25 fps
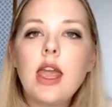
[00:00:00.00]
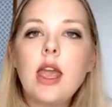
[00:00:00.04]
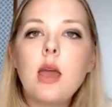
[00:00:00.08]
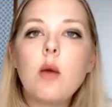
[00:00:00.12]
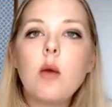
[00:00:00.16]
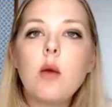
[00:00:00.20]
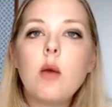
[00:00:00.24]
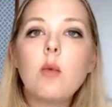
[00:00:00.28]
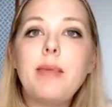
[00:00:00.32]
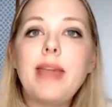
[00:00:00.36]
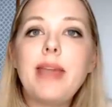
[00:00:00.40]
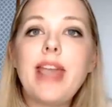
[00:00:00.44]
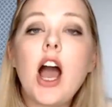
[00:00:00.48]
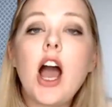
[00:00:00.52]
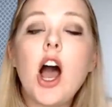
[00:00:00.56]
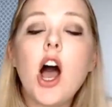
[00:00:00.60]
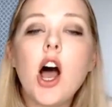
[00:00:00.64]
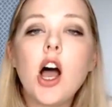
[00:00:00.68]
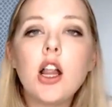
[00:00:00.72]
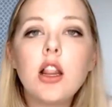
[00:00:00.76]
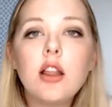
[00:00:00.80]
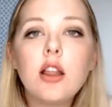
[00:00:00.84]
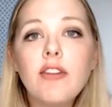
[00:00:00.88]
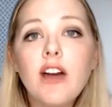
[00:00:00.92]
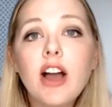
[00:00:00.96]
It will be
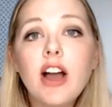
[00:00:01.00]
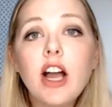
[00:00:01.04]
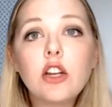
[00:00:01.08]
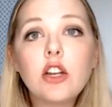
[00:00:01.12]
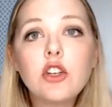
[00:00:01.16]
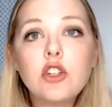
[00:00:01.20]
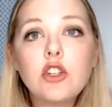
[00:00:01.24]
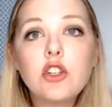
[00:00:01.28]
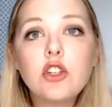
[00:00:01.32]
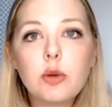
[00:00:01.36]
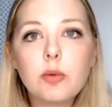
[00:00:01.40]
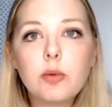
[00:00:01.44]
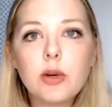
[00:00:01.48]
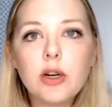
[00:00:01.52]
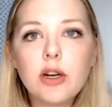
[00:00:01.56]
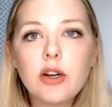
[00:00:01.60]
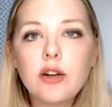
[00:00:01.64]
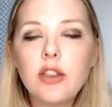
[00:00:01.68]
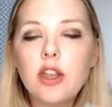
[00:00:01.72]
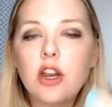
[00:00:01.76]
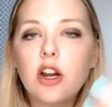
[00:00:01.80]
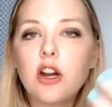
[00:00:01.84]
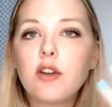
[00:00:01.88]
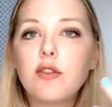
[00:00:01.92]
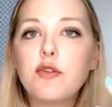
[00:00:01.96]
all of
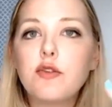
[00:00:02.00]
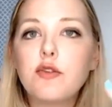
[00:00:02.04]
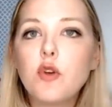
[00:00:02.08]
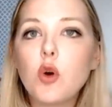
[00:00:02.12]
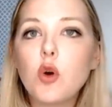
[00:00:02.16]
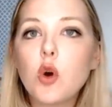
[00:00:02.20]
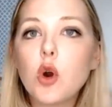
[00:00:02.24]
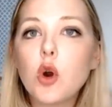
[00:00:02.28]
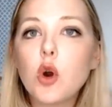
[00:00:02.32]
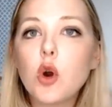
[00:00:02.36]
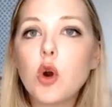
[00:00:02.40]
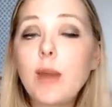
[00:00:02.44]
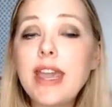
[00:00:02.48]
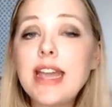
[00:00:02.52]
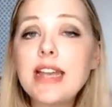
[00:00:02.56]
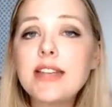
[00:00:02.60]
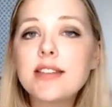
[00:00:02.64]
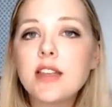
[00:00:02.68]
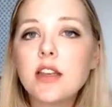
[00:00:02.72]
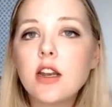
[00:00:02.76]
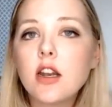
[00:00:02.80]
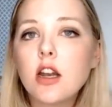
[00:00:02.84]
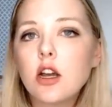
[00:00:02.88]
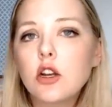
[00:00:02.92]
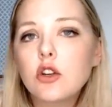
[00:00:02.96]
October. There are 4
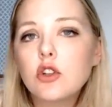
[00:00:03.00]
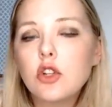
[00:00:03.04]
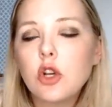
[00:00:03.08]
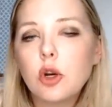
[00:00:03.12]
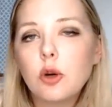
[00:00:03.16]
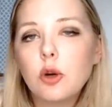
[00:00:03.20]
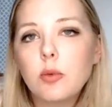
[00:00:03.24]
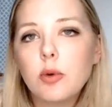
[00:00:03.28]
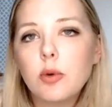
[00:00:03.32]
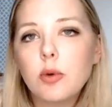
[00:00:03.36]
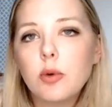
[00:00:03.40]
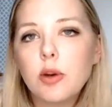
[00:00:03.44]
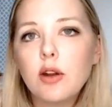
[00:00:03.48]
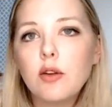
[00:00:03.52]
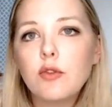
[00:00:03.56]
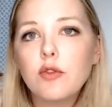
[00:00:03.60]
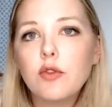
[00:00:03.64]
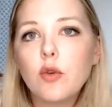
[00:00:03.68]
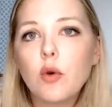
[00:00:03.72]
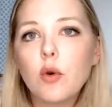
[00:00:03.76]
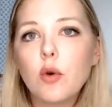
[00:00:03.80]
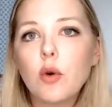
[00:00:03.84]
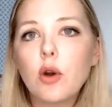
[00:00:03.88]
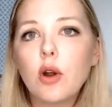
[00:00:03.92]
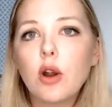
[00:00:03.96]
weeks in October
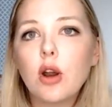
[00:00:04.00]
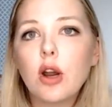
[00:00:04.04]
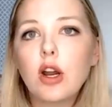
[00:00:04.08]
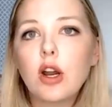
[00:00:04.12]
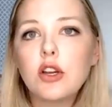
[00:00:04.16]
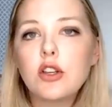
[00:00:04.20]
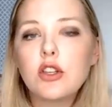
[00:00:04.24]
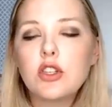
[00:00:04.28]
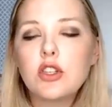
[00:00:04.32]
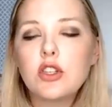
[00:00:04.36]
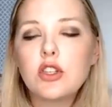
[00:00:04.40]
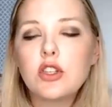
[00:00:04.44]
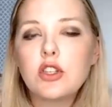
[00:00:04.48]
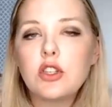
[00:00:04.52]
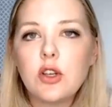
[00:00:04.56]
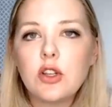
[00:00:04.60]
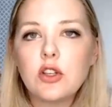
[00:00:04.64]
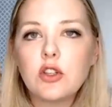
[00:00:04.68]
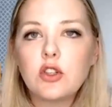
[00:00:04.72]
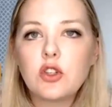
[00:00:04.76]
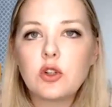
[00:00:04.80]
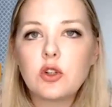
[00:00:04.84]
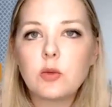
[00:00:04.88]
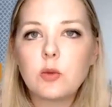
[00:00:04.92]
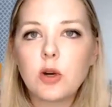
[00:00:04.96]
for
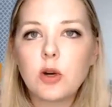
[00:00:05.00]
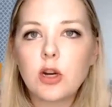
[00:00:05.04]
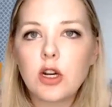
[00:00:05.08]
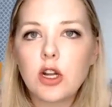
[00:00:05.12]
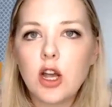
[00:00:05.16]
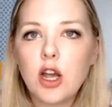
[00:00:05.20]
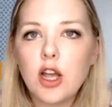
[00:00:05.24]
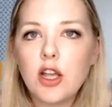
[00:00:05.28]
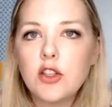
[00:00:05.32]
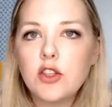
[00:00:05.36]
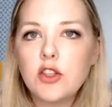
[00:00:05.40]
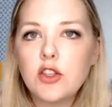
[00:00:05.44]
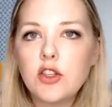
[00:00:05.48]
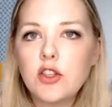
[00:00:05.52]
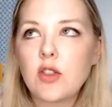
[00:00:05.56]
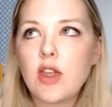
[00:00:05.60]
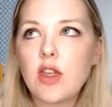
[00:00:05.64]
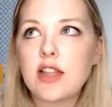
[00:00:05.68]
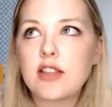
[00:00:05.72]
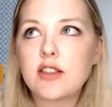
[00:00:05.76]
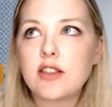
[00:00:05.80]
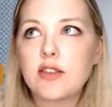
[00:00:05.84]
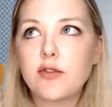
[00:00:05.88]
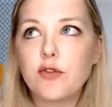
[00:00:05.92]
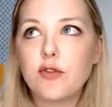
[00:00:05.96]
students to work on. So
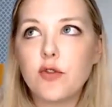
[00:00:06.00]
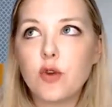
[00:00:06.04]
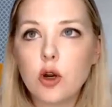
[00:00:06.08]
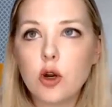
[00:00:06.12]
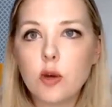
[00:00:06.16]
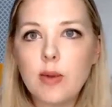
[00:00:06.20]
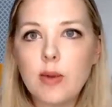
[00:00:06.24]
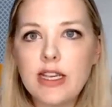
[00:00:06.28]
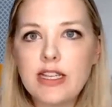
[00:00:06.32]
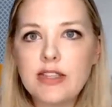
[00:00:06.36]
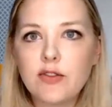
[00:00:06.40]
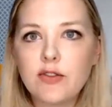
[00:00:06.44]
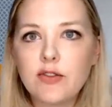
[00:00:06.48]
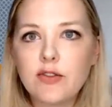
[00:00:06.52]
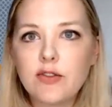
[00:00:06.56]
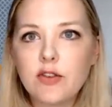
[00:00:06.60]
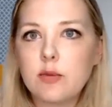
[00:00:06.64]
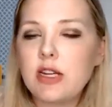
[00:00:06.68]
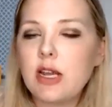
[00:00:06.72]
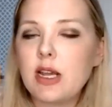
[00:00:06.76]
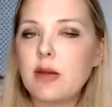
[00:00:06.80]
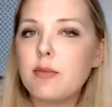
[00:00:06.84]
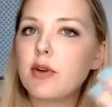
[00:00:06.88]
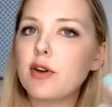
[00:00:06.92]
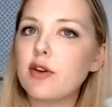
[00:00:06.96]
that's 4 weeks for
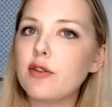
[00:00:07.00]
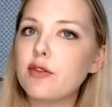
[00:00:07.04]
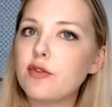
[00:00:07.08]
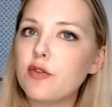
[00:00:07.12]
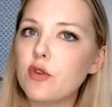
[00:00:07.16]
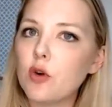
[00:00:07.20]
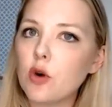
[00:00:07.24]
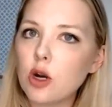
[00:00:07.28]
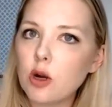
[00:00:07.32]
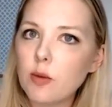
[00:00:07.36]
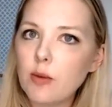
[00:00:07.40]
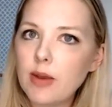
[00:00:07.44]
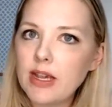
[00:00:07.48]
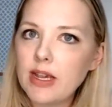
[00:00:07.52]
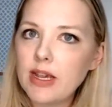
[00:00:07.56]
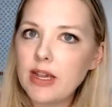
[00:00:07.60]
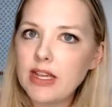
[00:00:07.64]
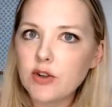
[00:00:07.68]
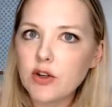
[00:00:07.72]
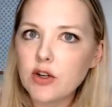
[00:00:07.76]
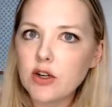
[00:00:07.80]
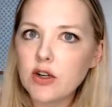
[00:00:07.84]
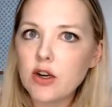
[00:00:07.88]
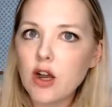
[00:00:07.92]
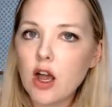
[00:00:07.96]
September, 4 weeks
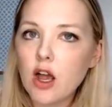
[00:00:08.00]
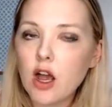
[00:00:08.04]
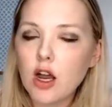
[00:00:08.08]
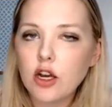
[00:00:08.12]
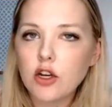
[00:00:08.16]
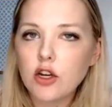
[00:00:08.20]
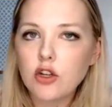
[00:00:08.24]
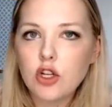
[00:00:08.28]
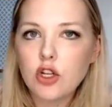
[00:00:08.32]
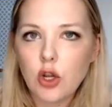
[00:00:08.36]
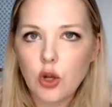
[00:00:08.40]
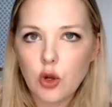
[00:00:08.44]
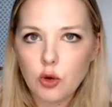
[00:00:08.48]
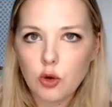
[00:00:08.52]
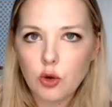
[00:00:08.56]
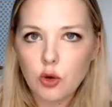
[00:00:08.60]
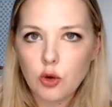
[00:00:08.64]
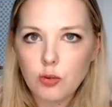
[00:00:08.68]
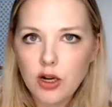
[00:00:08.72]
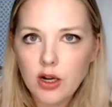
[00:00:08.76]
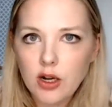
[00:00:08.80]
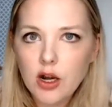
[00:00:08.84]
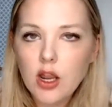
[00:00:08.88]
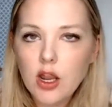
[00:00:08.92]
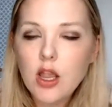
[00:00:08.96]
for
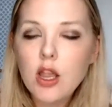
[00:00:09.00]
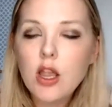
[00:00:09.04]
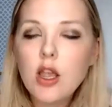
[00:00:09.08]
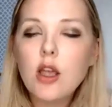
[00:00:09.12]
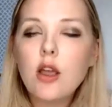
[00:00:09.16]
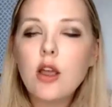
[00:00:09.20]
October.